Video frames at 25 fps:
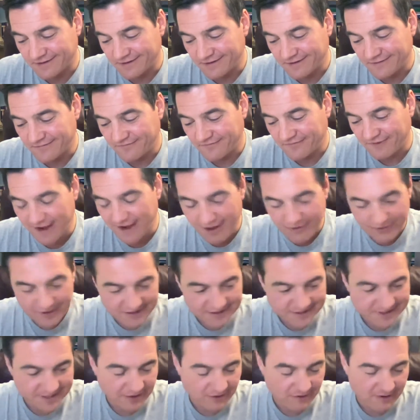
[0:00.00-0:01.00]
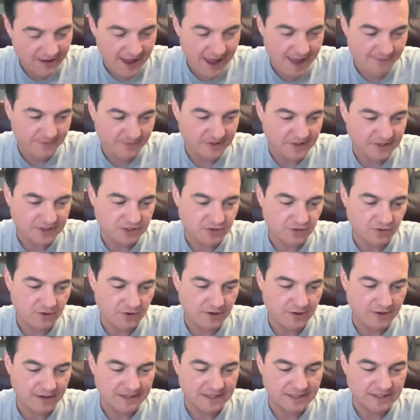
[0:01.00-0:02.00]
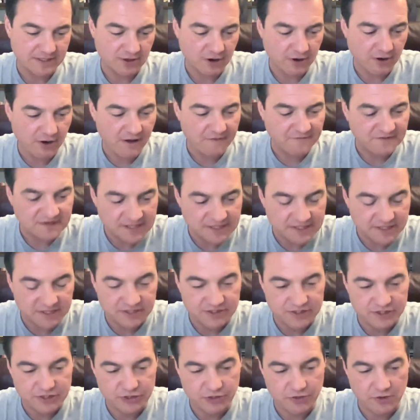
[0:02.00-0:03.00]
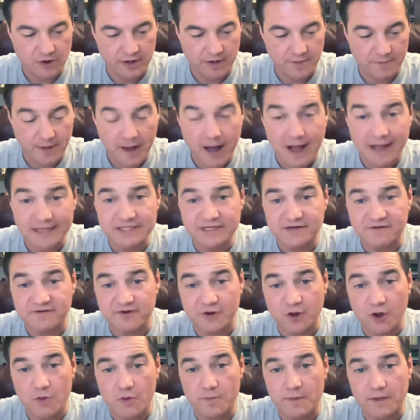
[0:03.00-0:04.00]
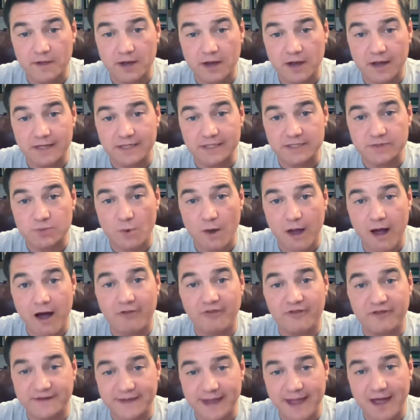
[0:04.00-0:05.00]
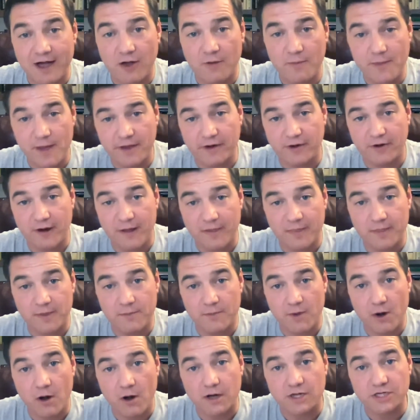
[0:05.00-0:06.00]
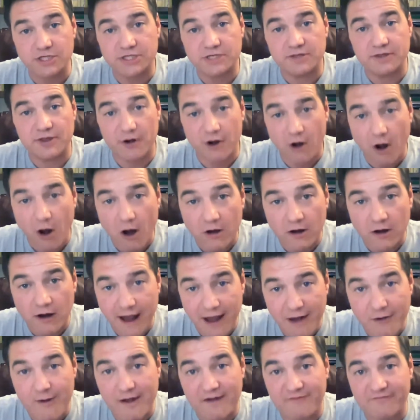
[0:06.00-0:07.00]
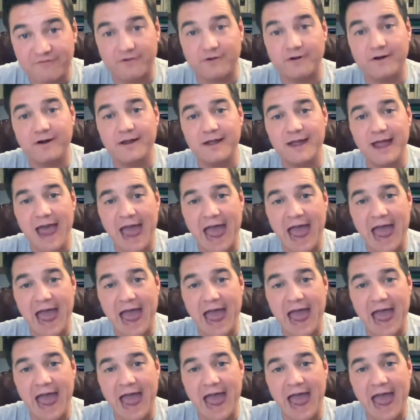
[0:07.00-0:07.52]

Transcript: For now, let's tell a happy story. Let's start off Season 2 on a positive note, because while the Taliban are on the march, there are, however,